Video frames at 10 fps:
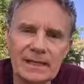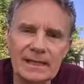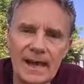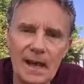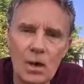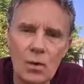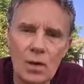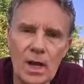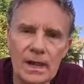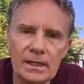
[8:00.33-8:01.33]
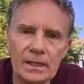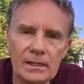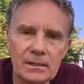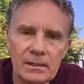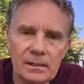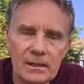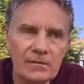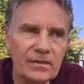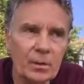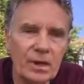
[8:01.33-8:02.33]
can now kind of,
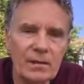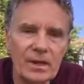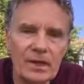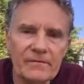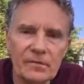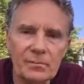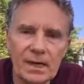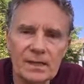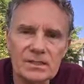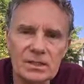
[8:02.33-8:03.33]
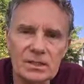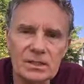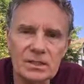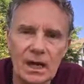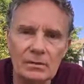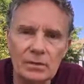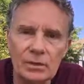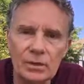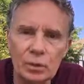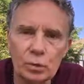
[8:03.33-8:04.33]
if they want to make a few bucks, they just
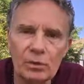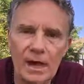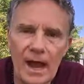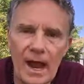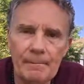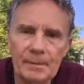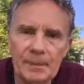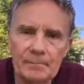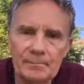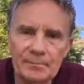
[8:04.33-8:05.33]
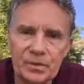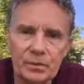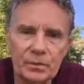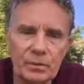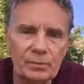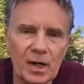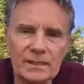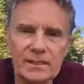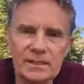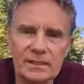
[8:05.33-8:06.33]
download the Uber app and go through a
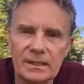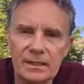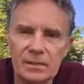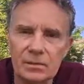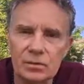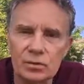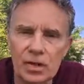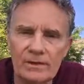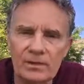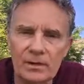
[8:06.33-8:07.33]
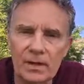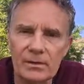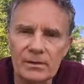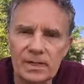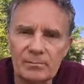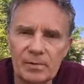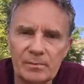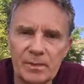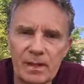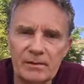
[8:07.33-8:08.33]
process, and they can go driving around and take
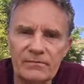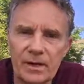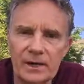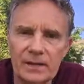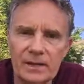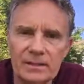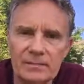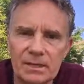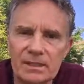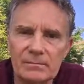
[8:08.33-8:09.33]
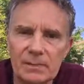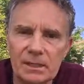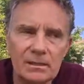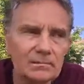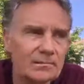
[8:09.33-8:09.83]
people out on Friday nights and make some money.